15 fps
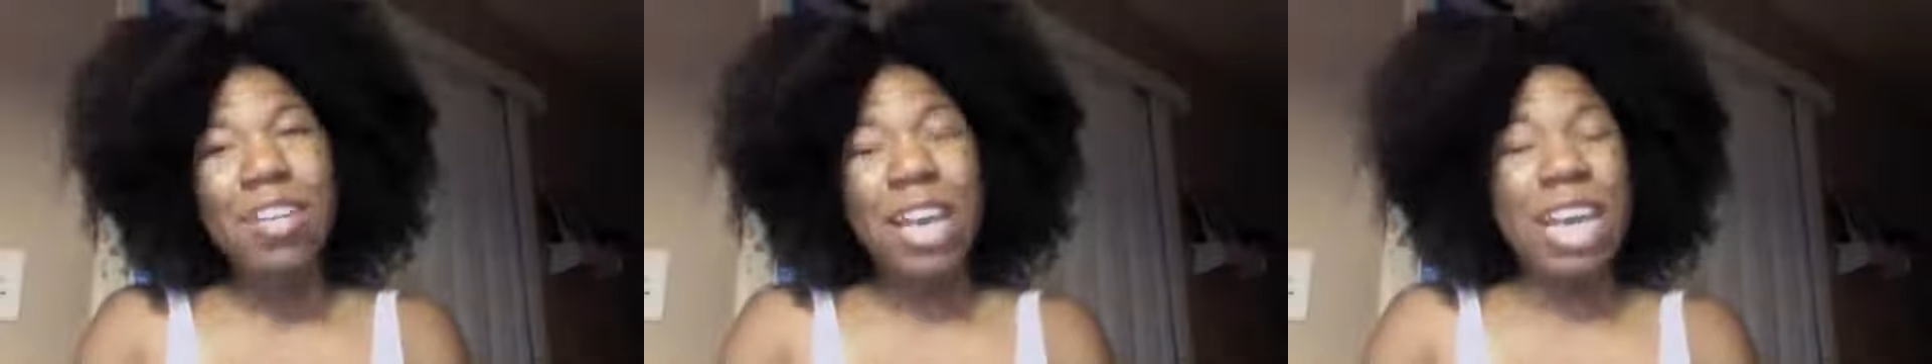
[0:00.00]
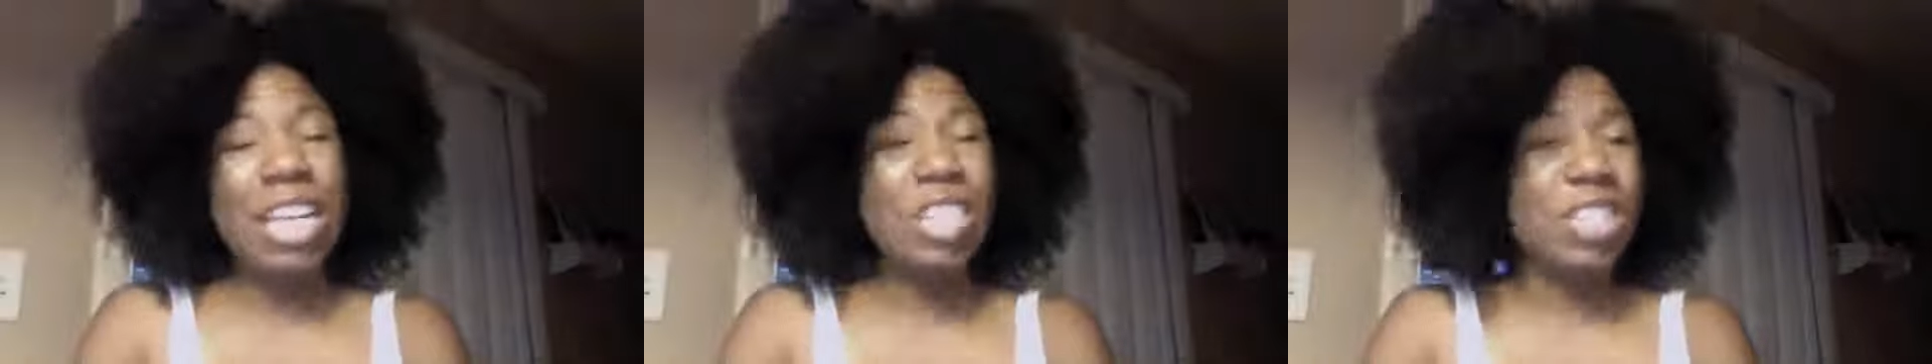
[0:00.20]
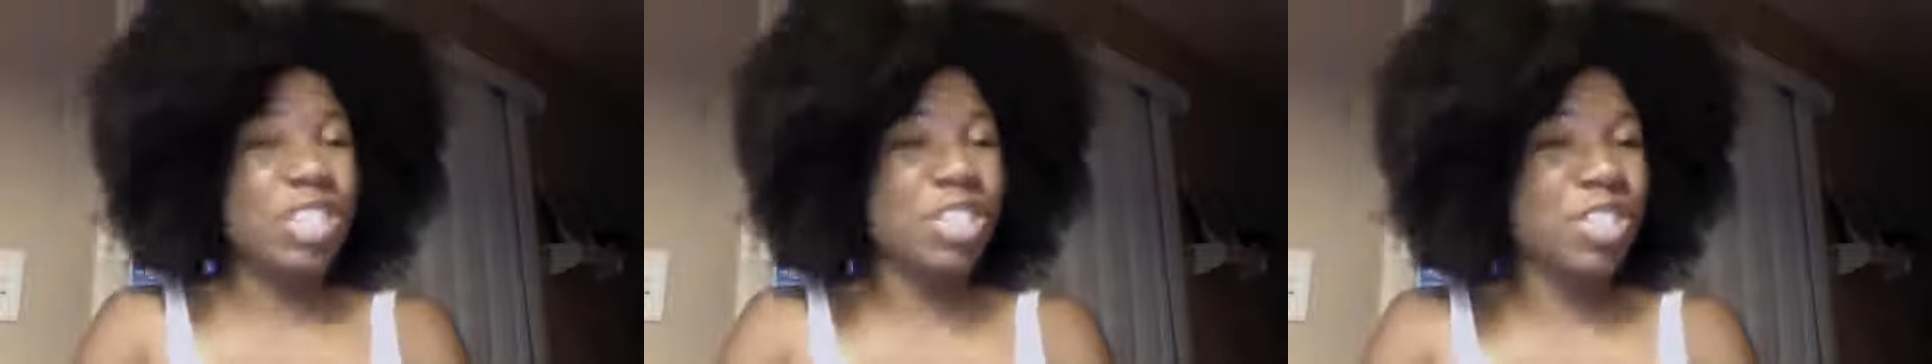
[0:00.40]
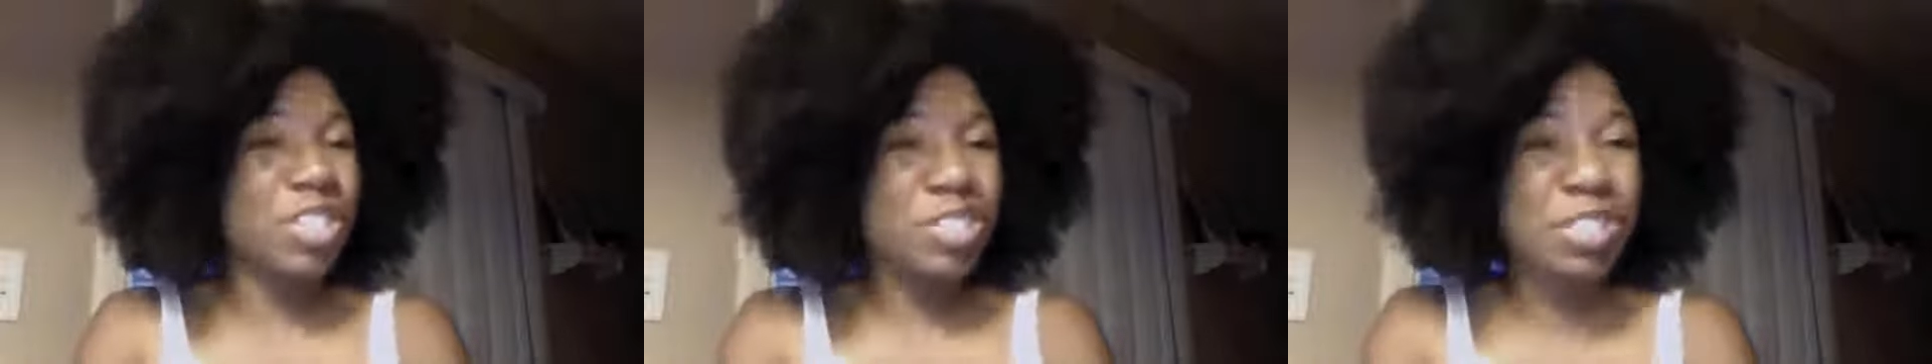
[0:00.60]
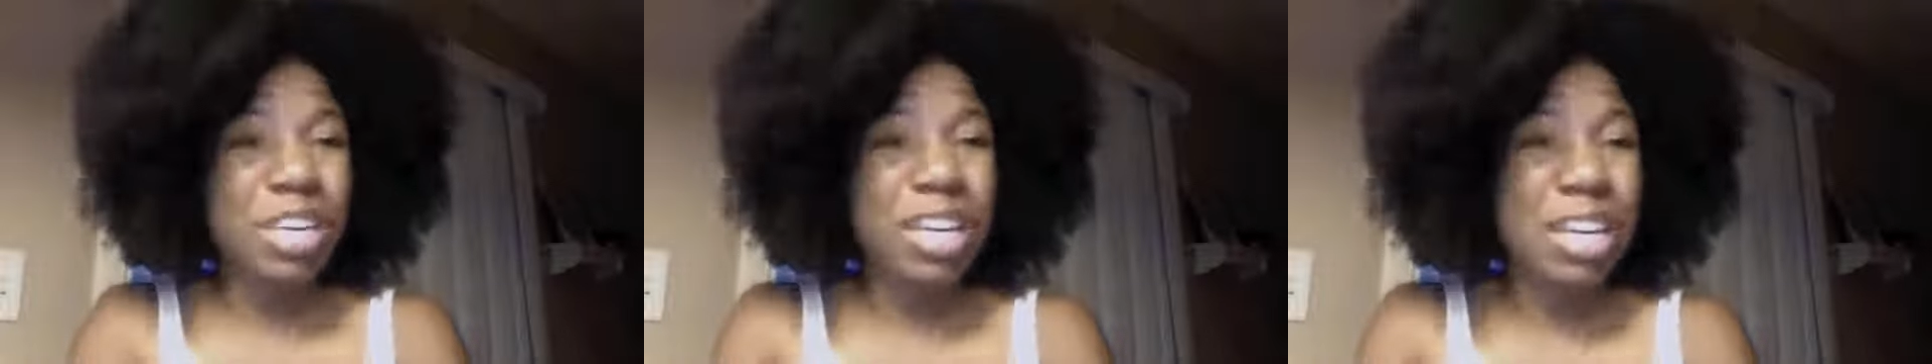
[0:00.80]
ages
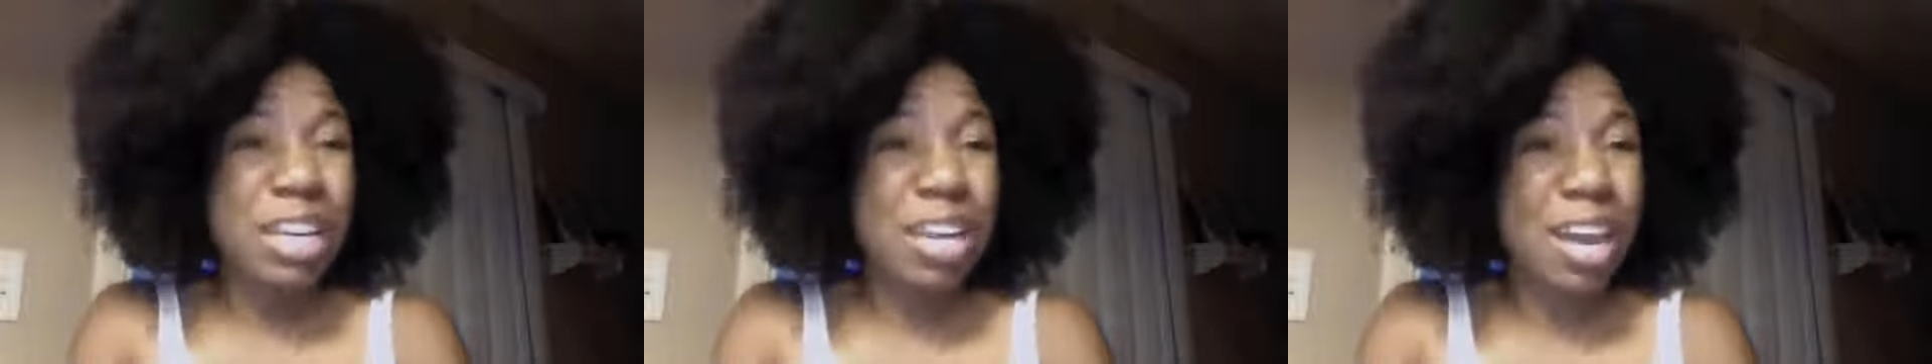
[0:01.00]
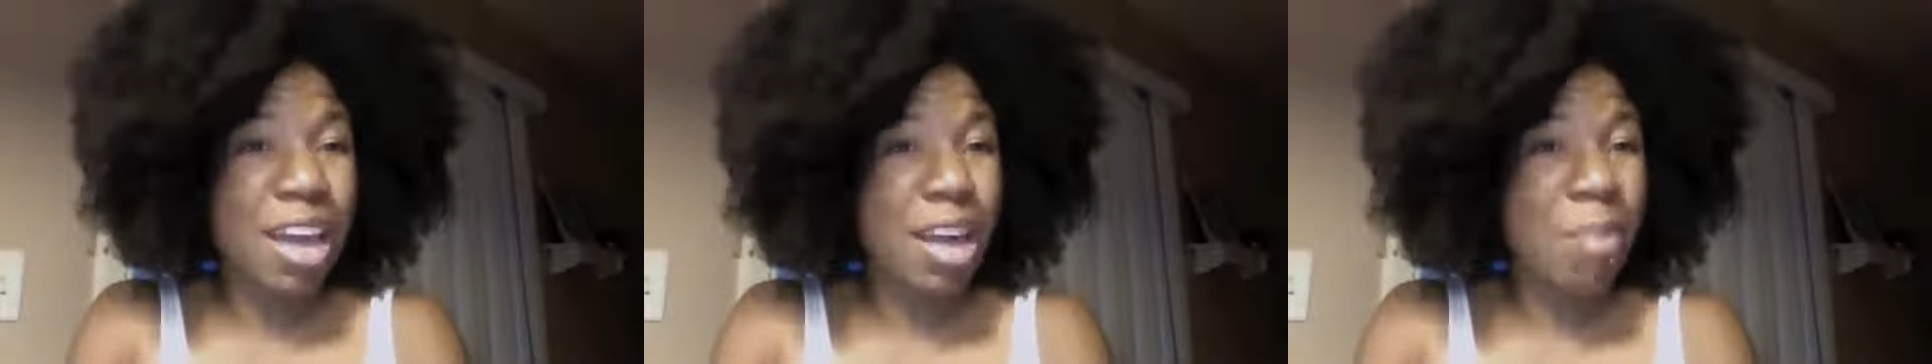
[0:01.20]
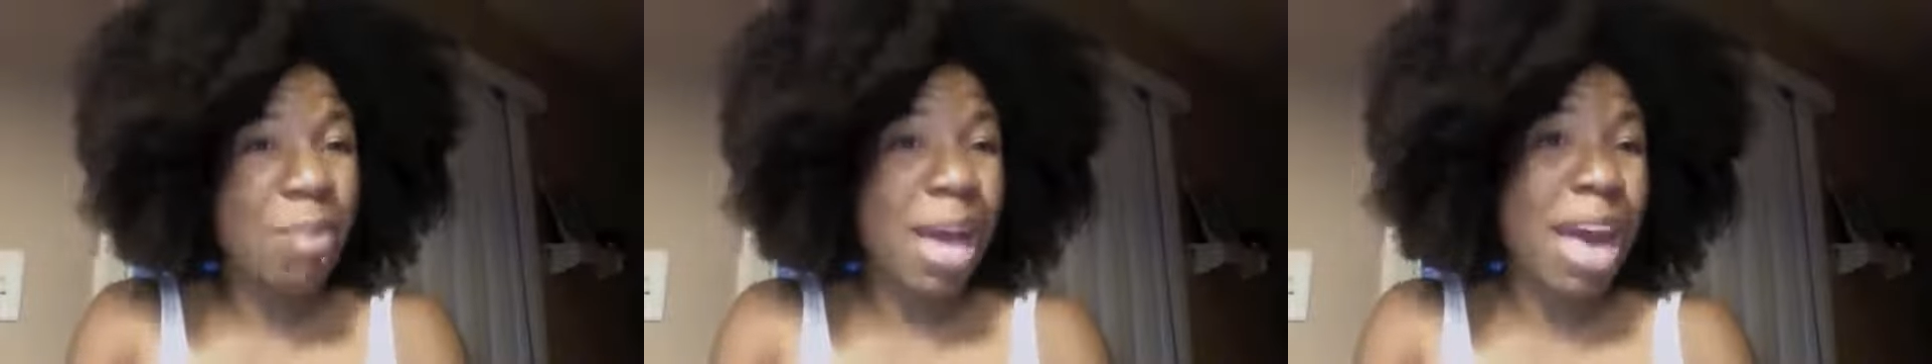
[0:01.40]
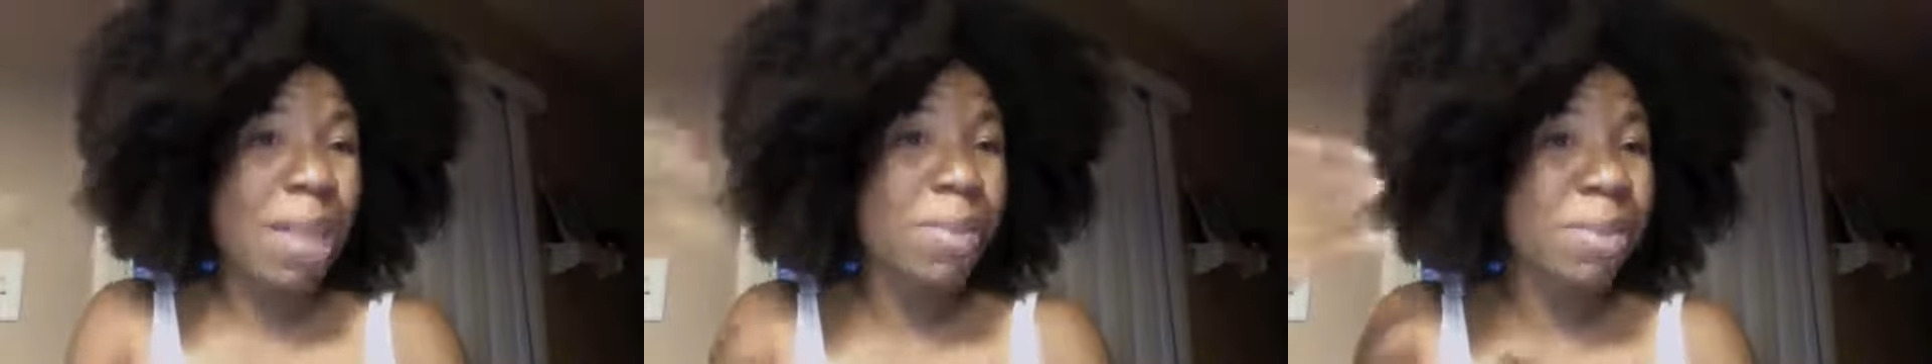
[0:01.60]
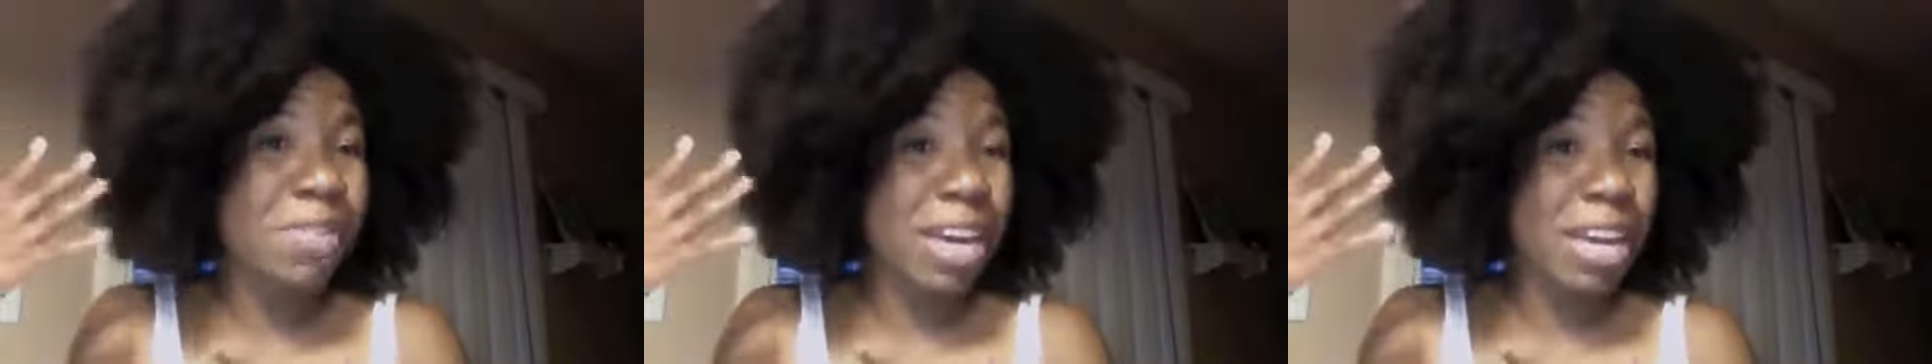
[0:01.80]
3 and up, I
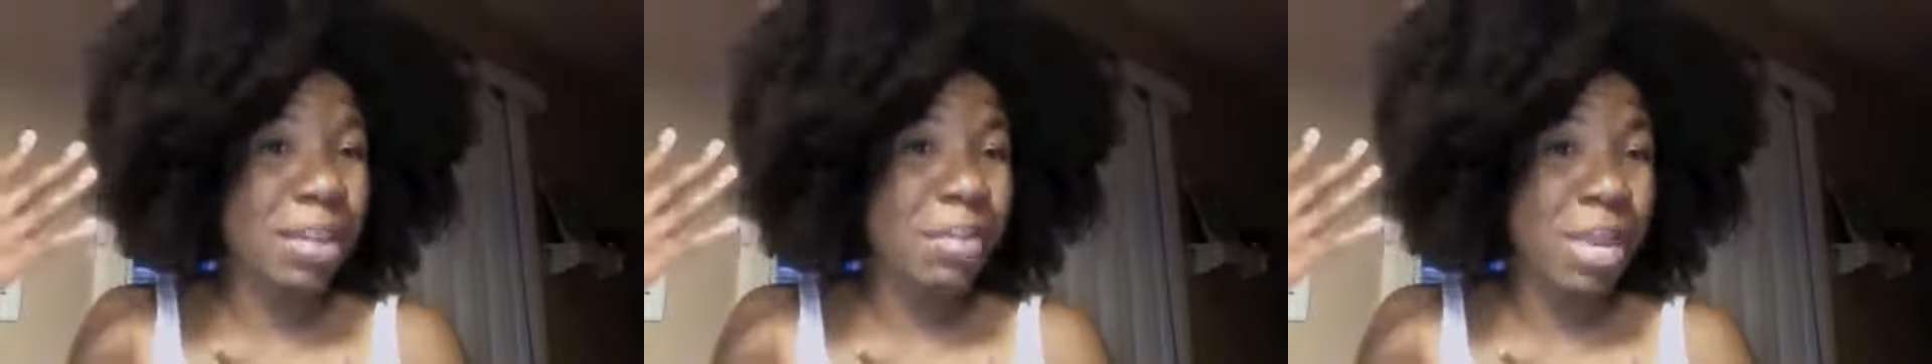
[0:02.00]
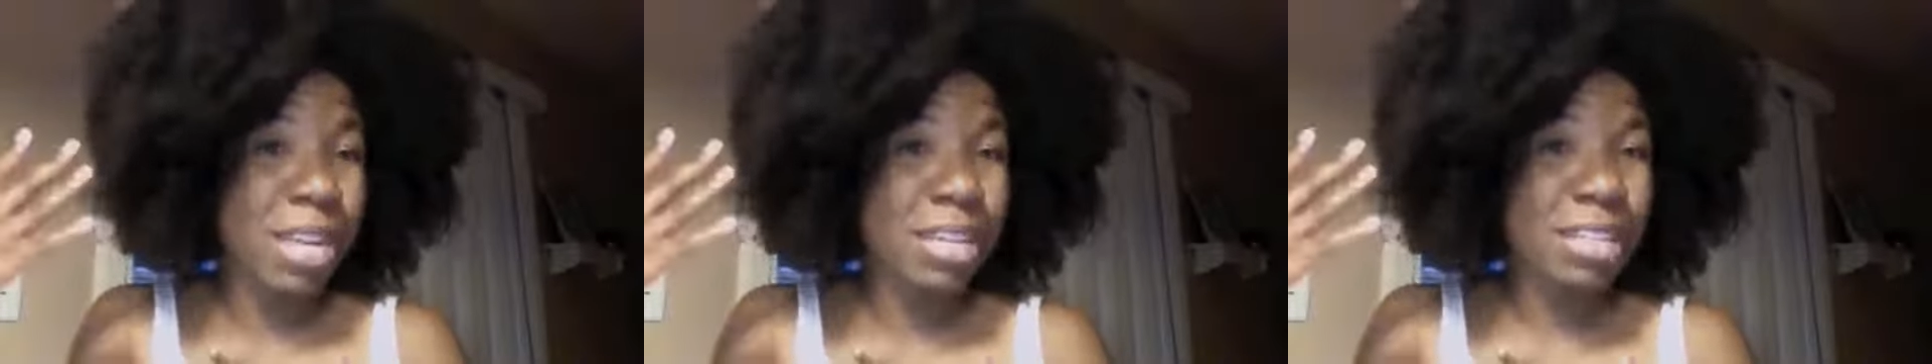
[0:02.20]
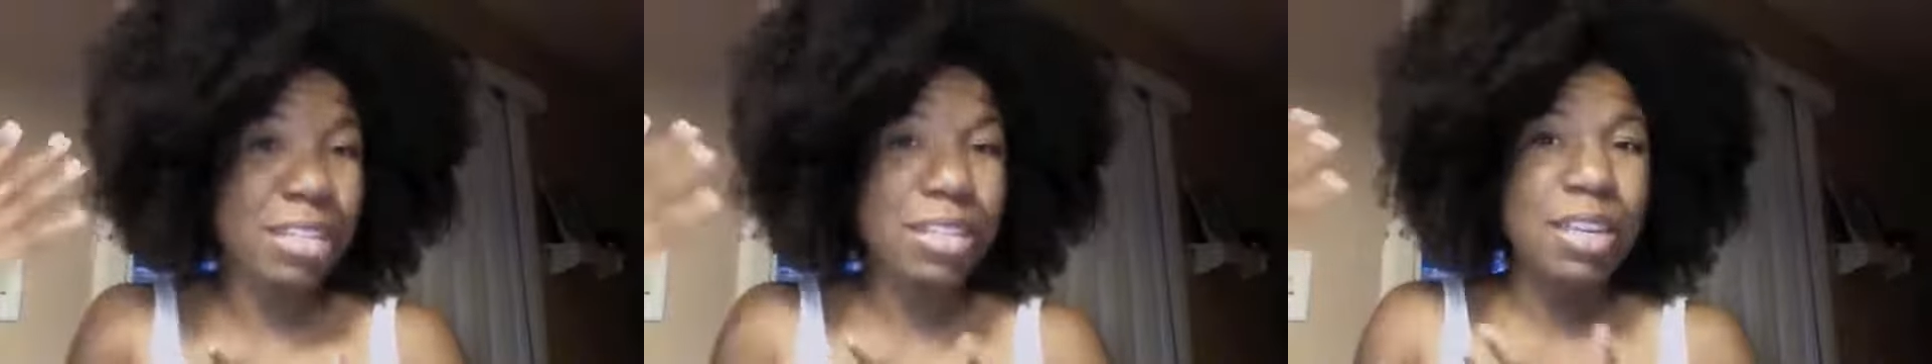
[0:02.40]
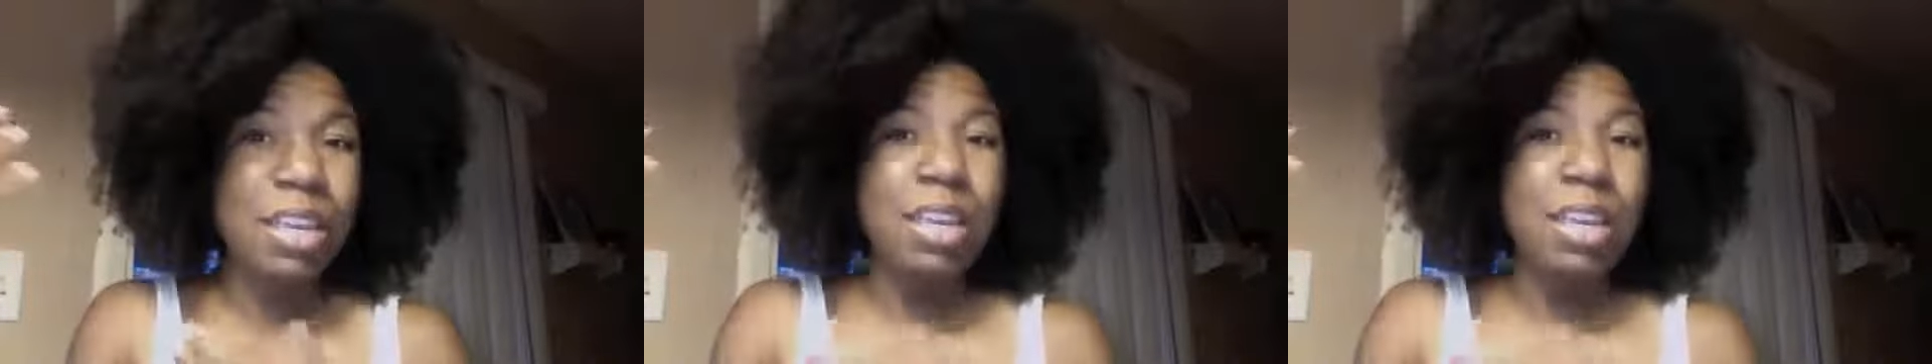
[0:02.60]
would recommend.